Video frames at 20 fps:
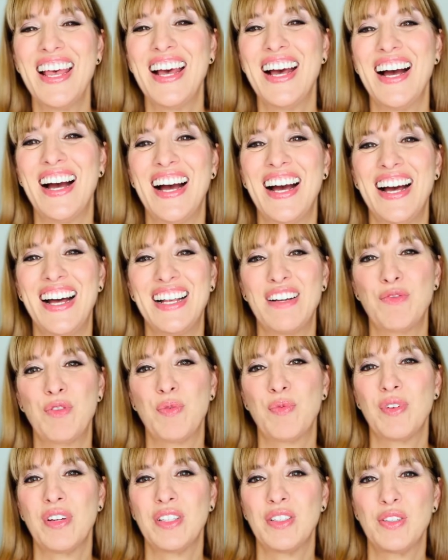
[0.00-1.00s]
and we
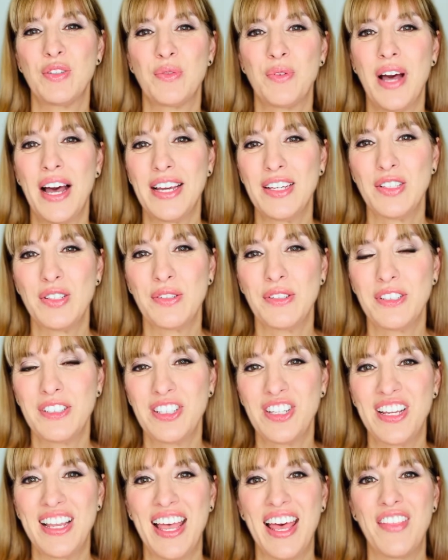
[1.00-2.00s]
went to high school
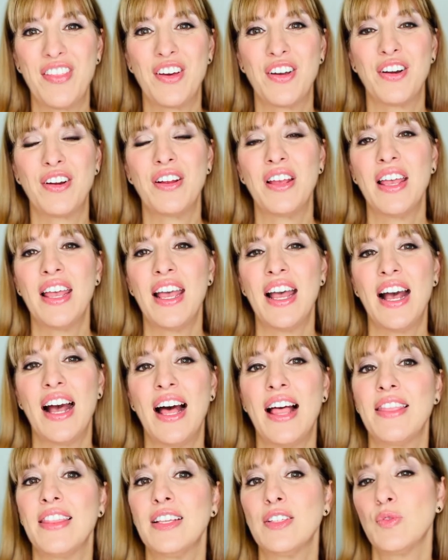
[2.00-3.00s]
together,
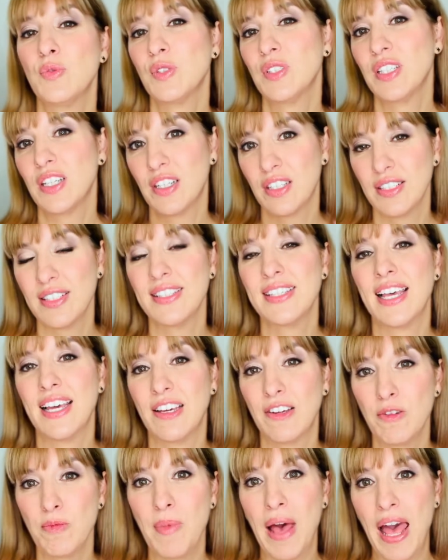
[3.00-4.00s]
and this was her
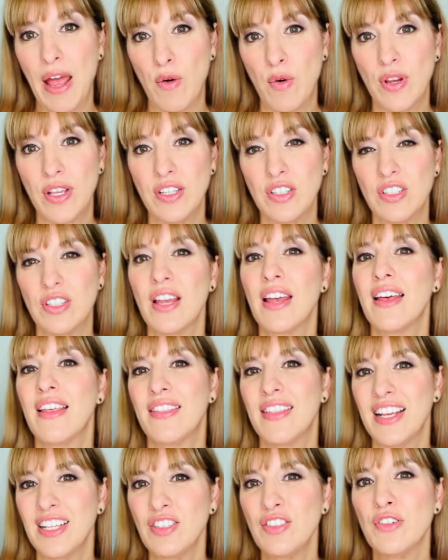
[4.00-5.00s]
second marriage.
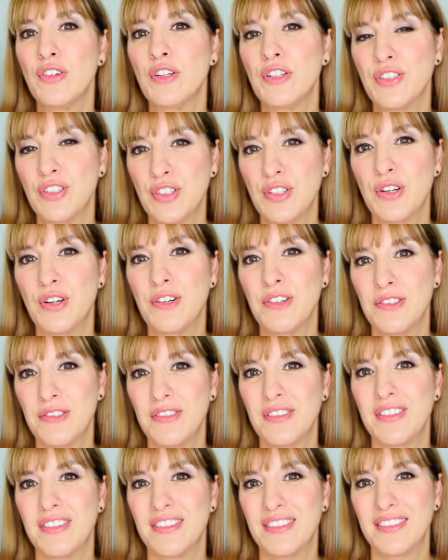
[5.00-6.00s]
That's also
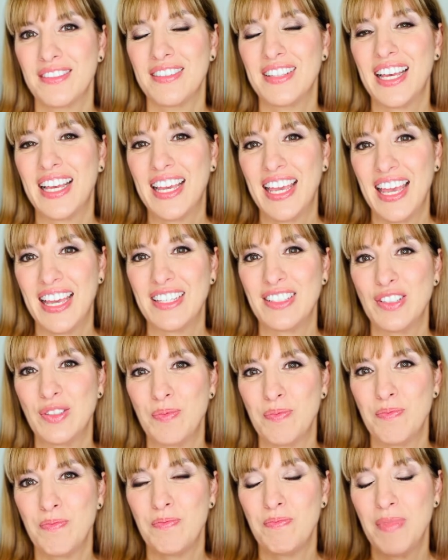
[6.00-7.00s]
the case
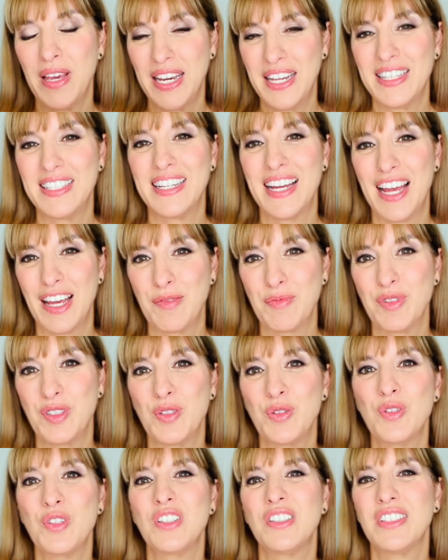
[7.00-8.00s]
many times.
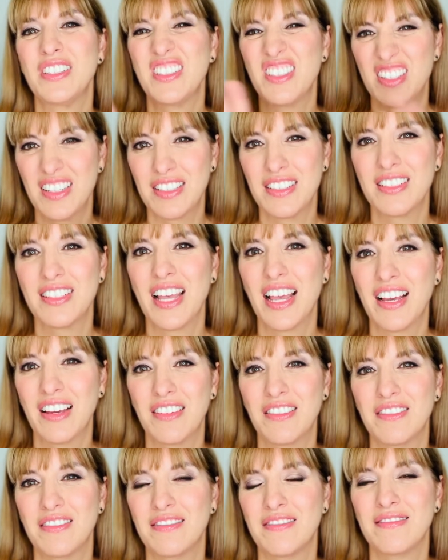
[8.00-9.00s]
Usually it's their
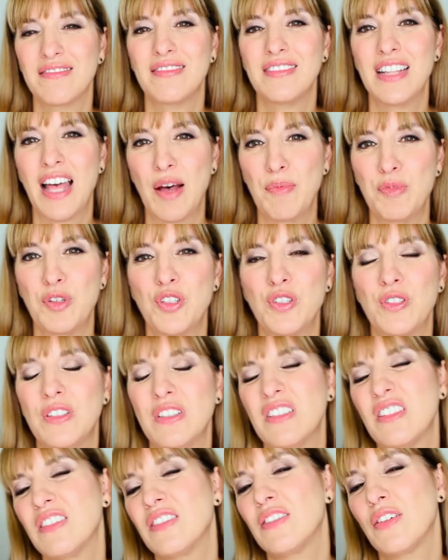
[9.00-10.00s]
second
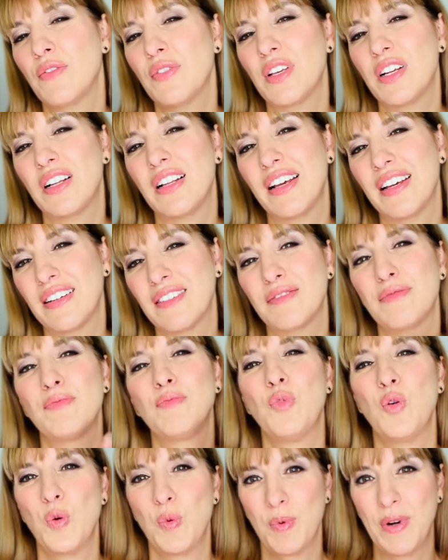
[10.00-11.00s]
nuptials, so they're like
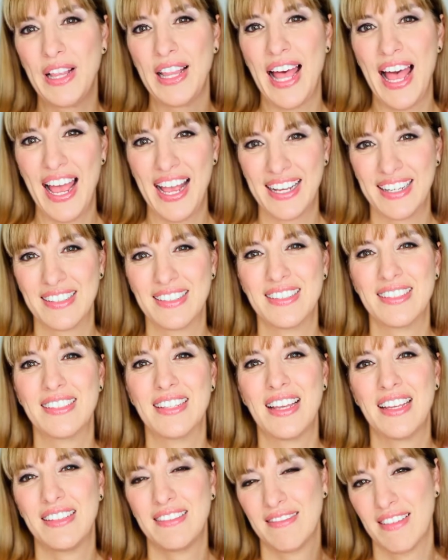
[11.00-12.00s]
more relaxed,
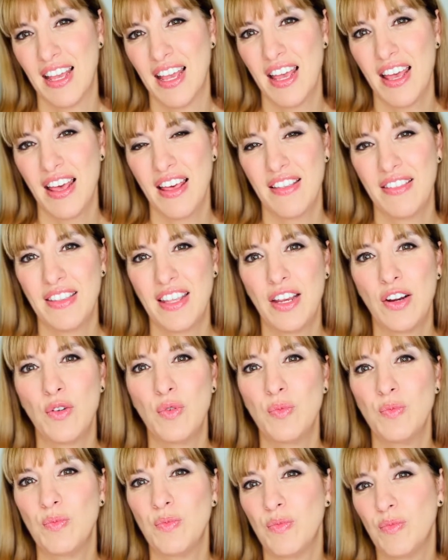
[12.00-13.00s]
and they
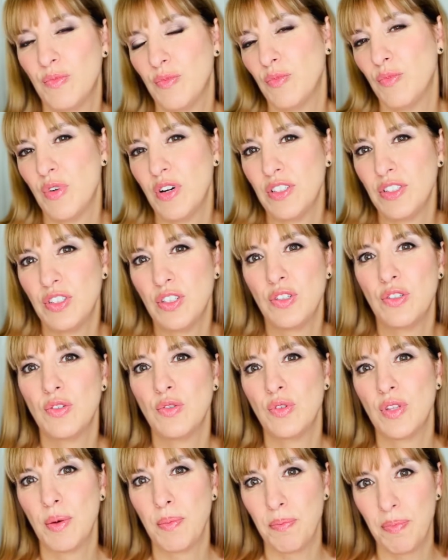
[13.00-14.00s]
don't want to do
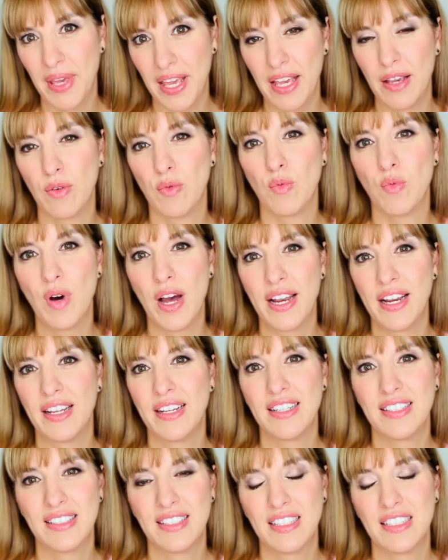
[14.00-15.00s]
the big wedding
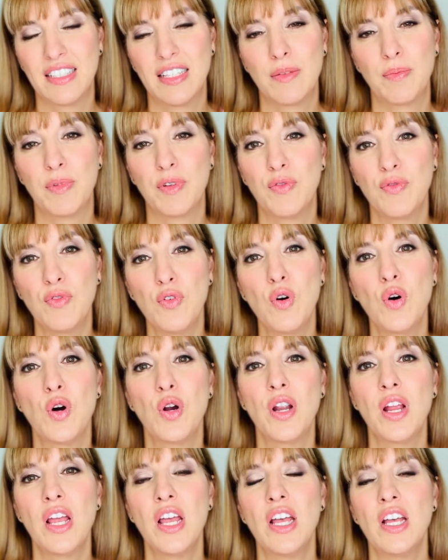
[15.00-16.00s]
as they did
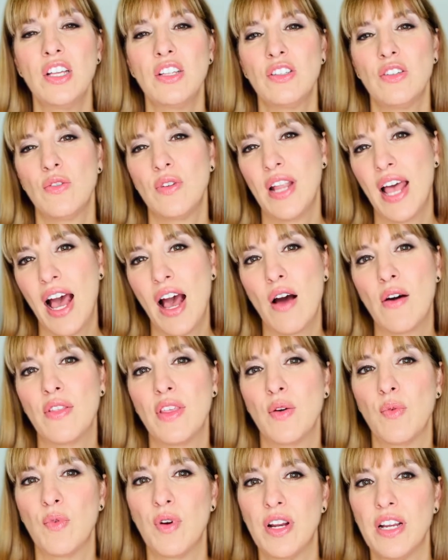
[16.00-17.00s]
before. So now
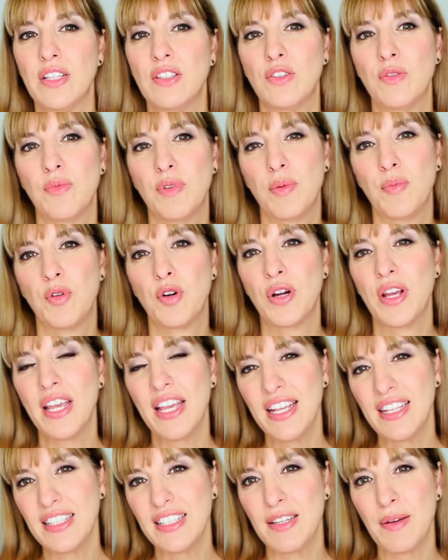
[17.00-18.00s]
they want it to be more
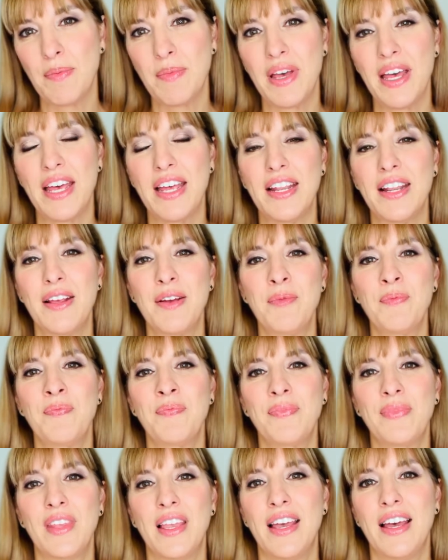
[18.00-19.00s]
intimate,
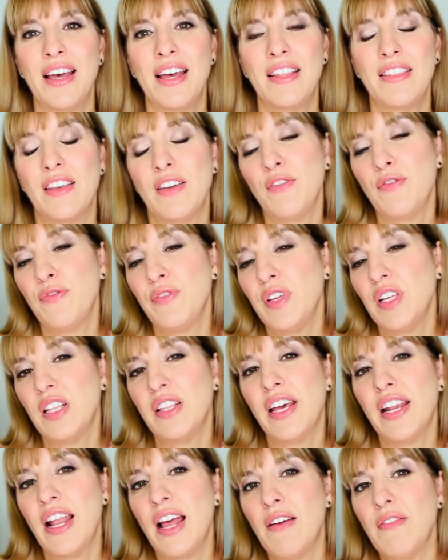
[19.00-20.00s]
and they feel
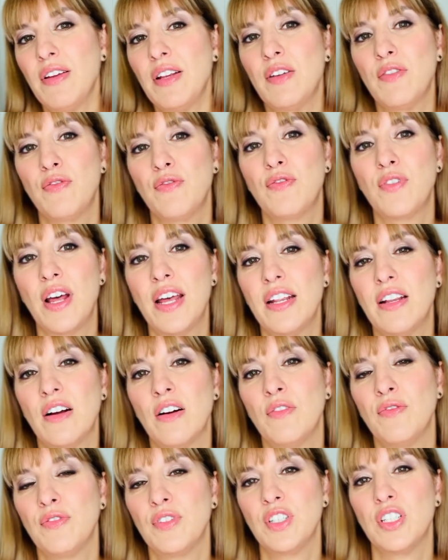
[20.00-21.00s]
that having a friend
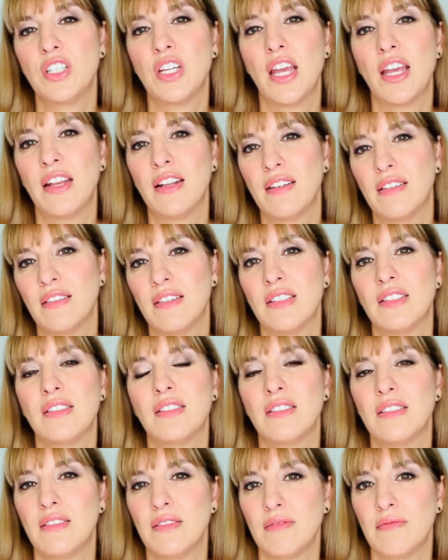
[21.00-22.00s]
officiate
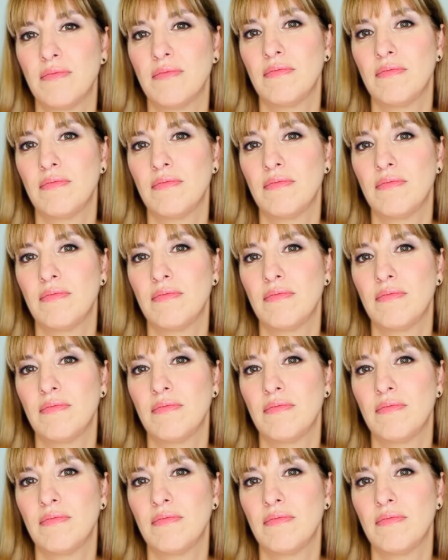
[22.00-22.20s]
is